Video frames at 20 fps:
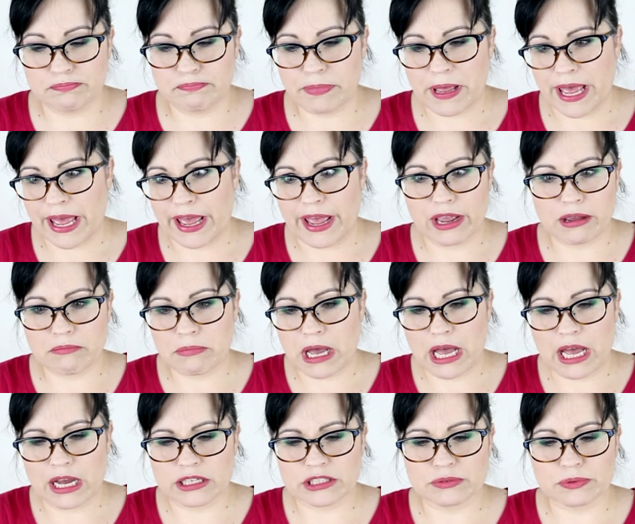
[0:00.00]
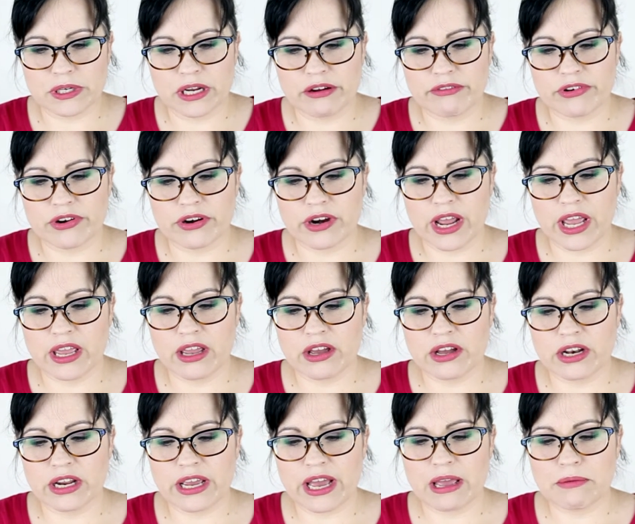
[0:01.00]
Bag, box, whatever. Hey
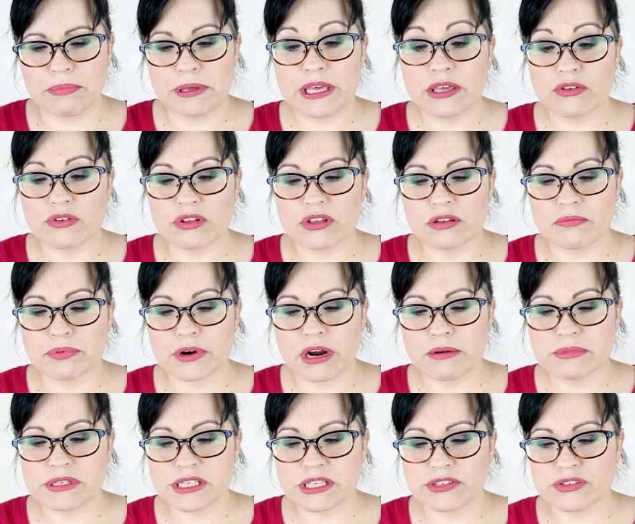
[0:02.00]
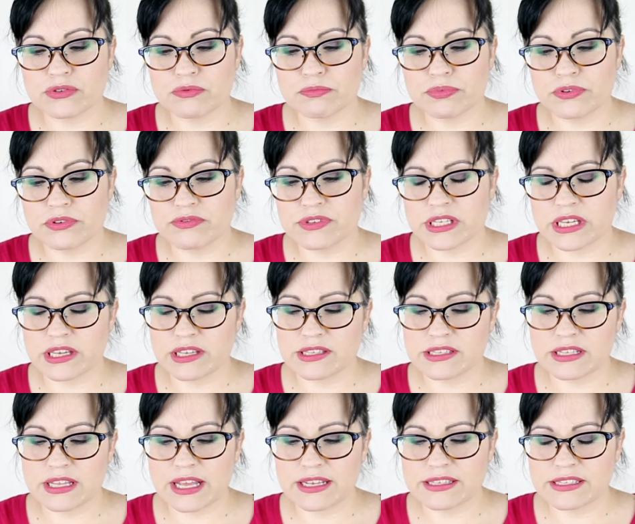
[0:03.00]
Honey, I Peel Good, promising to improve
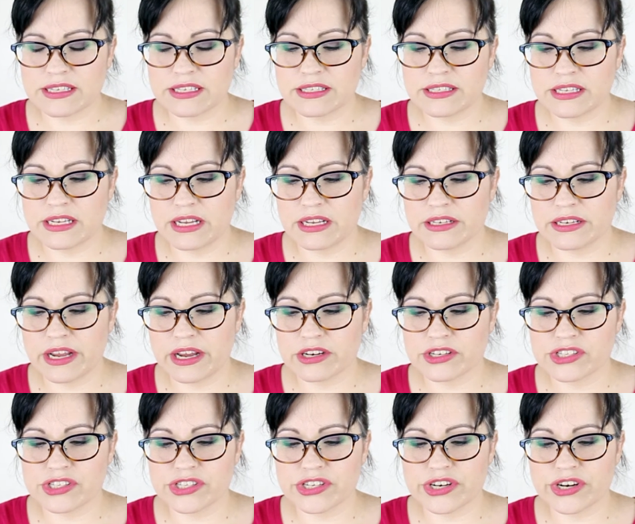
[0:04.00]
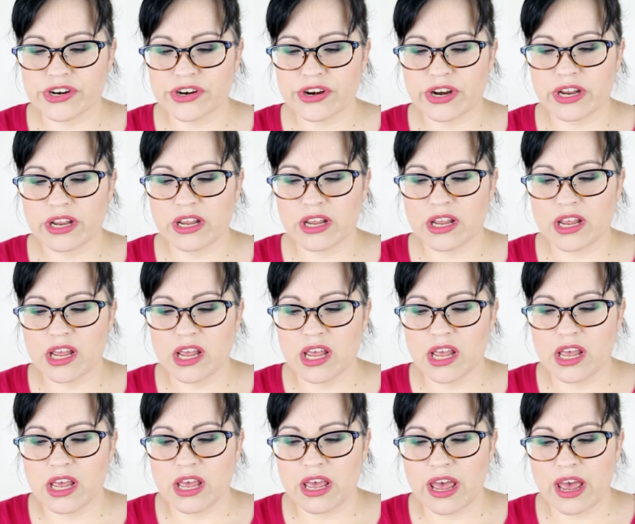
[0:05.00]
skin's elasticity and texture
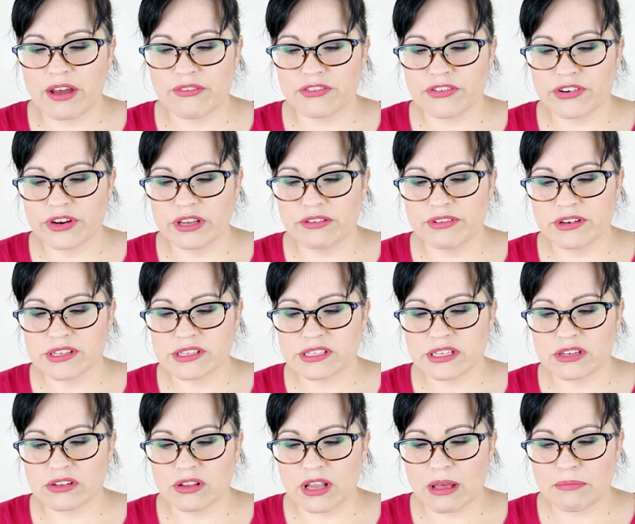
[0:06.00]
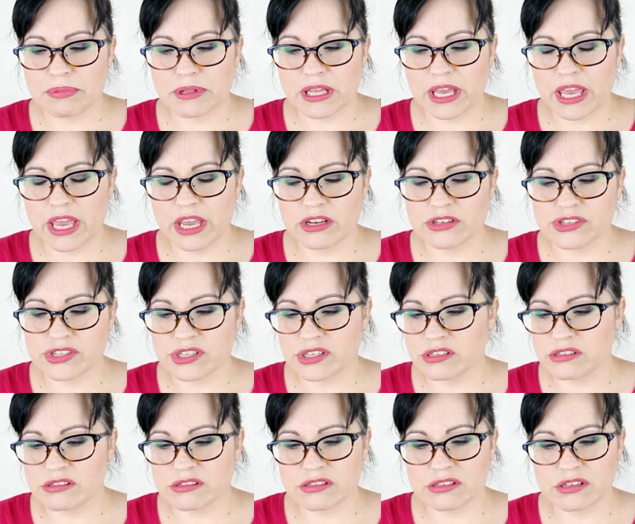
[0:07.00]
after even a single
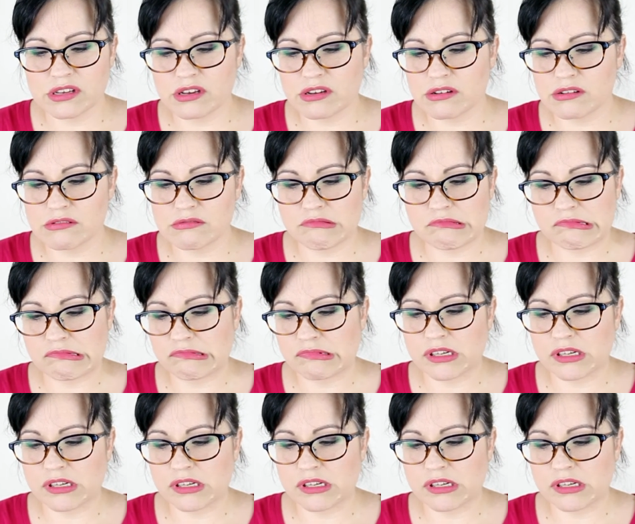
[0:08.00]
application. So